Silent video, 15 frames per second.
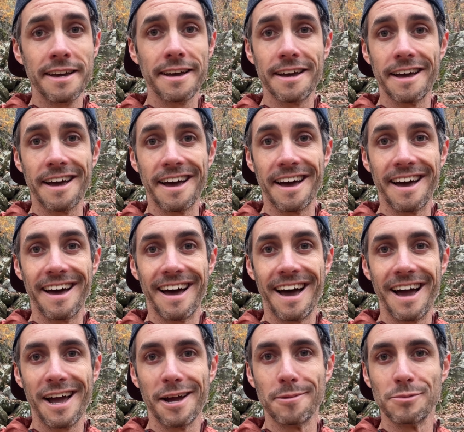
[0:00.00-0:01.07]

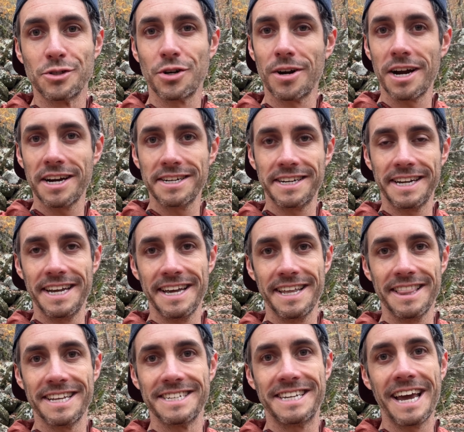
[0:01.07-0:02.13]
I am trying to get
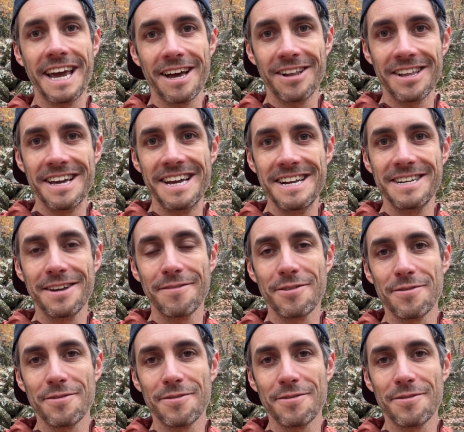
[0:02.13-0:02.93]
the tail end of the